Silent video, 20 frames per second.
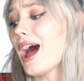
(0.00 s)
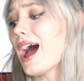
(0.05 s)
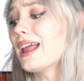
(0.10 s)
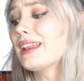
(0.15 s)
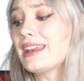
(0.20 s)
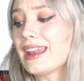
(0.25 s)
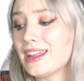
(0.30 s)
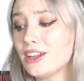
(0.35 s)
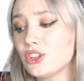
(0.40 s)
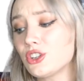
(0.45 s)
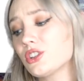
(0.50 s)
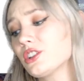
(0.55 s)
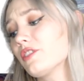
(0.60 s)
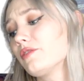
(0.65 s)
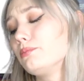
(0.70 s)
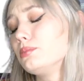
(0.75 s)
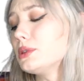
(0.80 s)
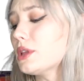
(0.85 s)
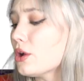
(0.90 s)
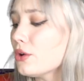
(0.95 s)
A nation
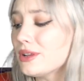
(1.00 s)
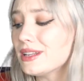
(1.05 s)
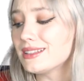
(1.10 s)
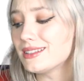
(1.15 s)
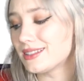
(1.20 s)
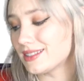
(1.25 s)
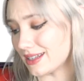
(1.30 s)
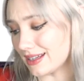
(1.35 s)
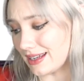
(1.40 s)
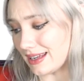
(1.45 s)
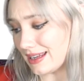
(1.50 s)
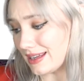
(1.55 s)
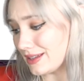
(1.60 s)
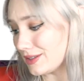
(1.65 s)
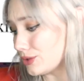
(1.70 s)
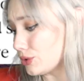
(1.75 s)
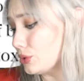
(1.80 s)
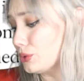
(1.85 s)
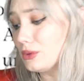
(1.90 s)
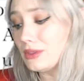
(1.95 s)
of bloated
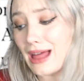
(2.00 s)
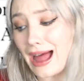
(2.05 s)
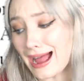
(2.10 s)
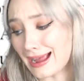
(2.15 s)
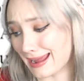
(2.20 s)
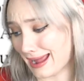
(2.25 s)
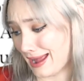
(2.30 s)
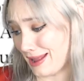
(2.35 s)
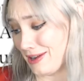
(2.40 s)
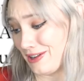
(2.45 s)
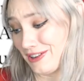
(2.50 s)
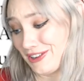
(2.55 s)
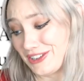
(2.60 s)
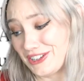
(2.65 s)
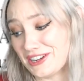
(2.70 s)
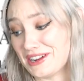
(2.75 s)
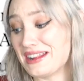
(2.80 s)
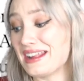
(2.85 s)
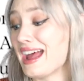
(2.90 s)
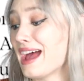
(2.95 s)
sickies who lack
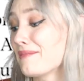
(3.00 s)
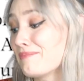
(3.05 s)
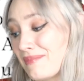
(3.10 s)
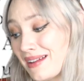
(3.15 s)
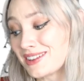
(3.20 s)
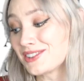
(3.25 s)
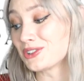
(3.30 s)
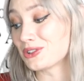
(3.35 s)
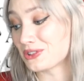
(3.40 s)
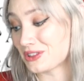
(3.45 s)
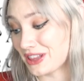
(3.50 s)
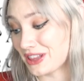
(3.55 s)
energy and mental